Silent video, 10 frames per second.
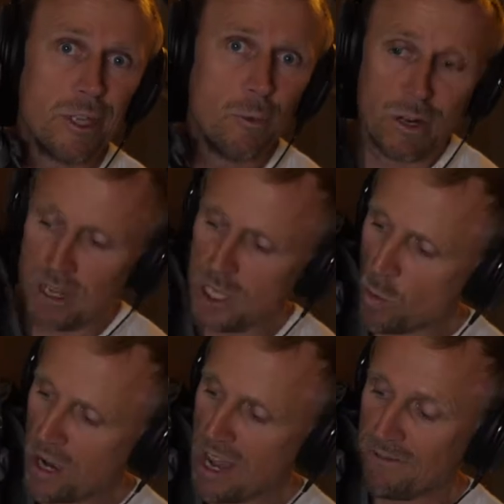You want you
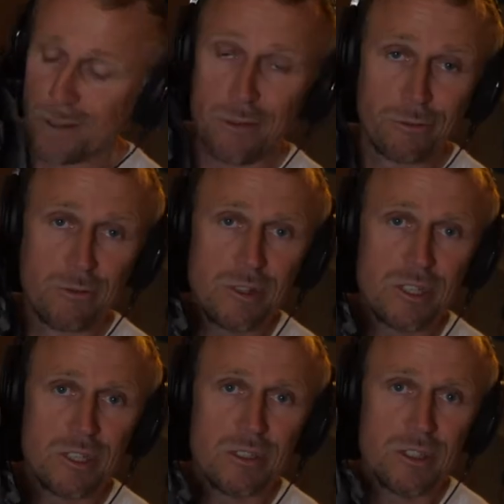want airflow through
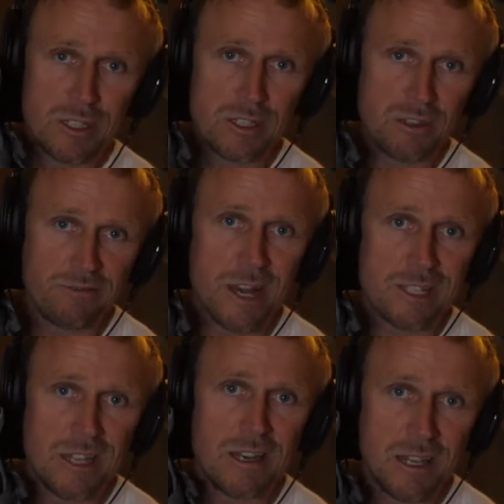this. This is a
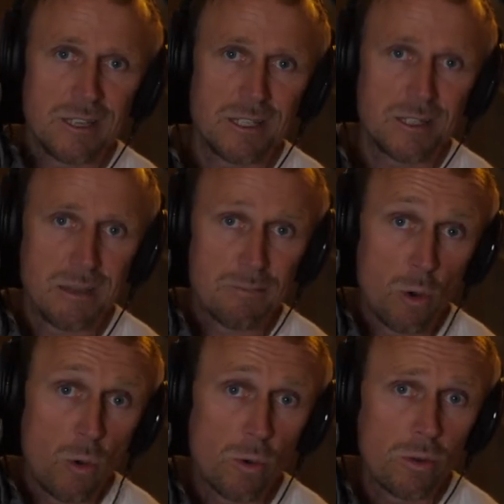device that needs to keep
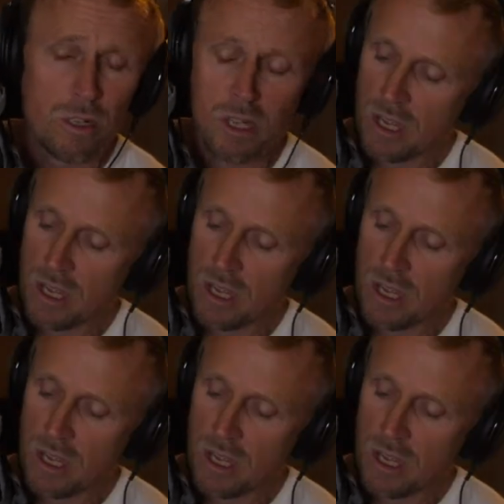cool.